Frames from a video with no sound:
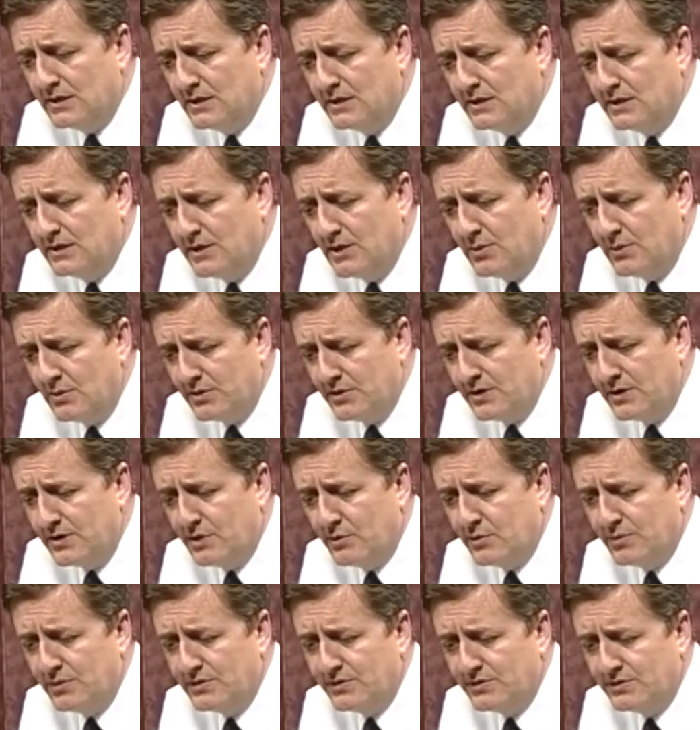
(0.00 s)
they were there
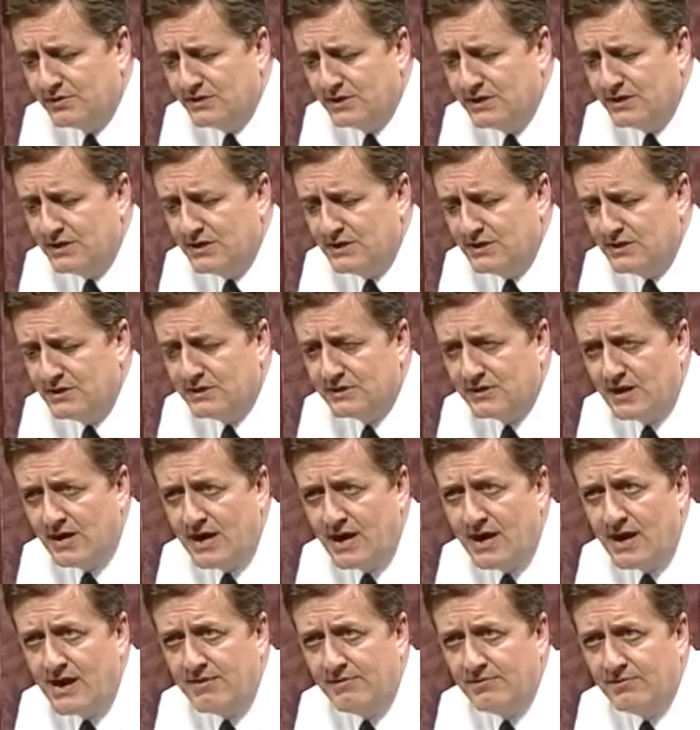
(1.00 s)
with city
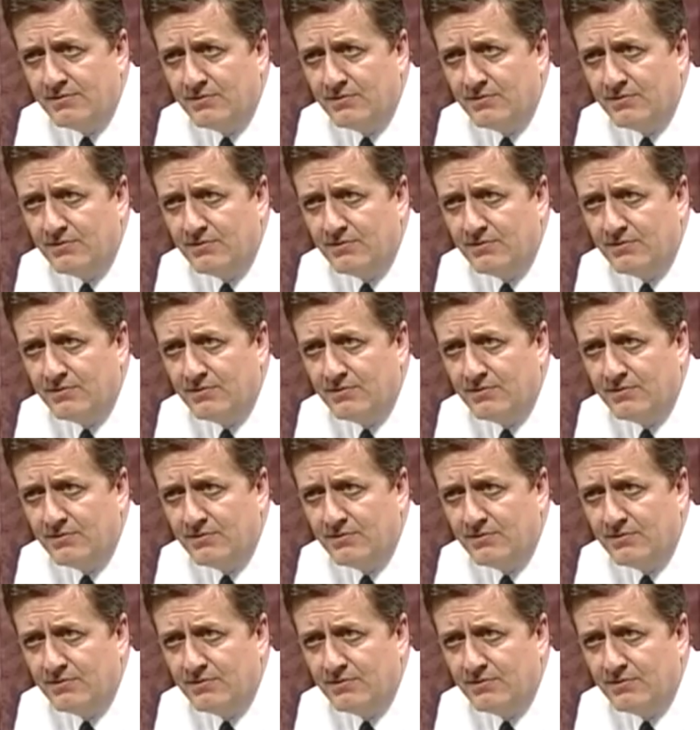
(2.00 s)
staff.